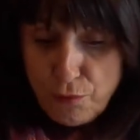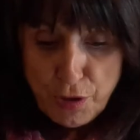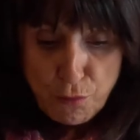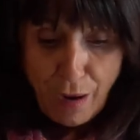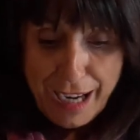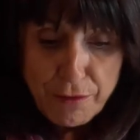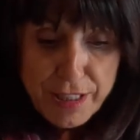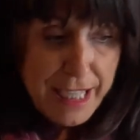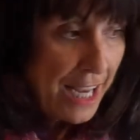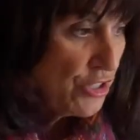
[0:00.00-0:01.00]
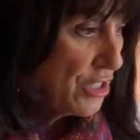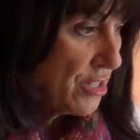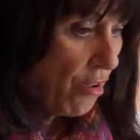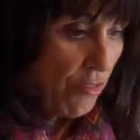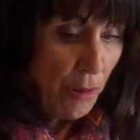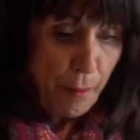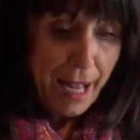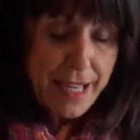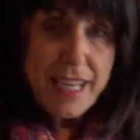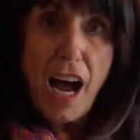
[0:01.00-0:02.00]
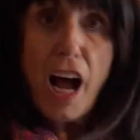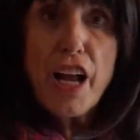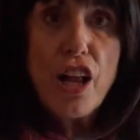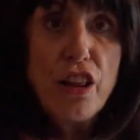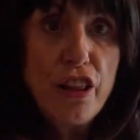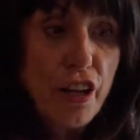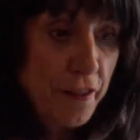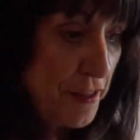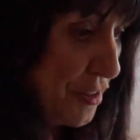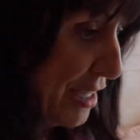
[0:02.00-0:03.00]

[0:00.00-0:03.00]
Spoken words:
The rounded edges on the bed, I loved